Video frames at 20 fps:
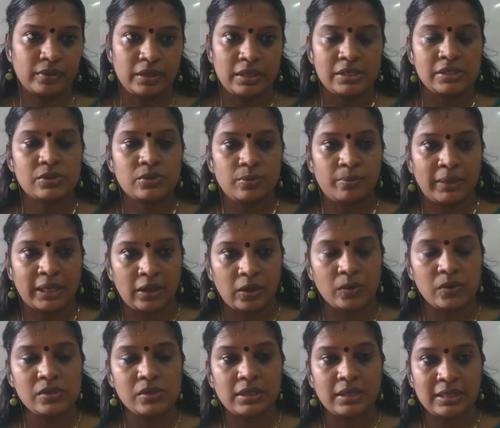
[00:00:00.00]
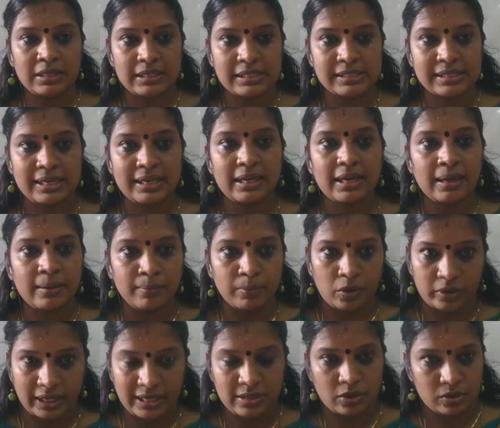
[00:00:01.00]
So because it is an
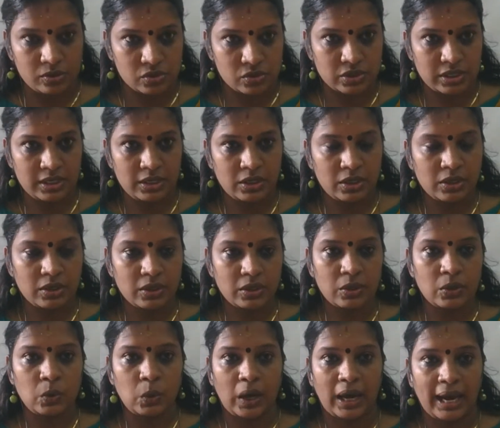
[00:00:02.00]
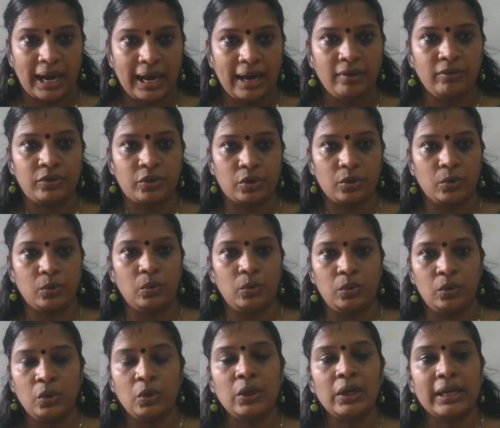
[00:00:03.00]
important question, you have
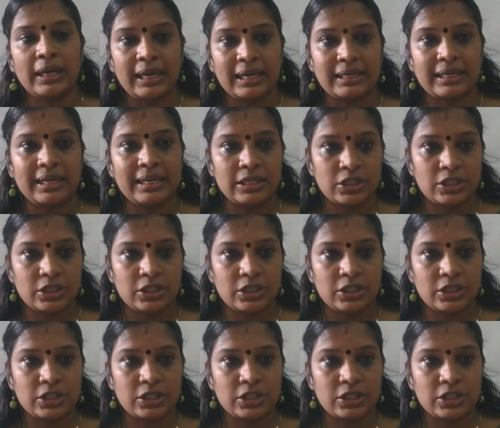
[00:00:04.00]
to get a